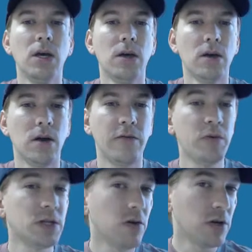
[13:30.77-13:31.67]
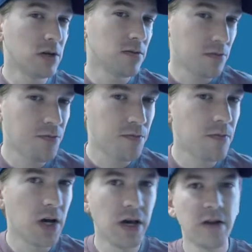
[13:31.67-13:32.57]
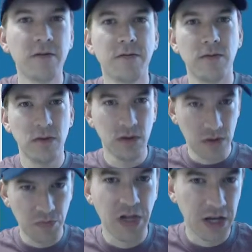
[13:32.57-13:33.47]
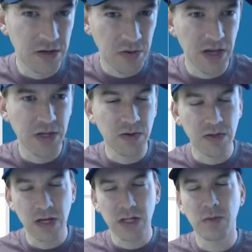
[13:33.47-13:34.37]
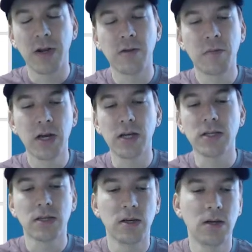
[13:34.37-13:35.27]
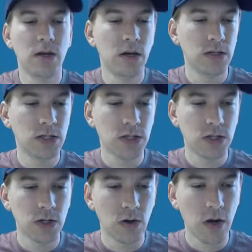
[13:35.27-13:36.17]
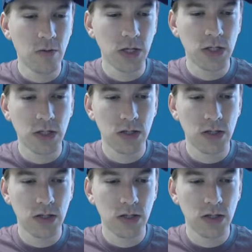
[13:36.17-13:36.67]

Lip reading: I've been going ahead of the planned pace, or the estimated pace. And just to show how much,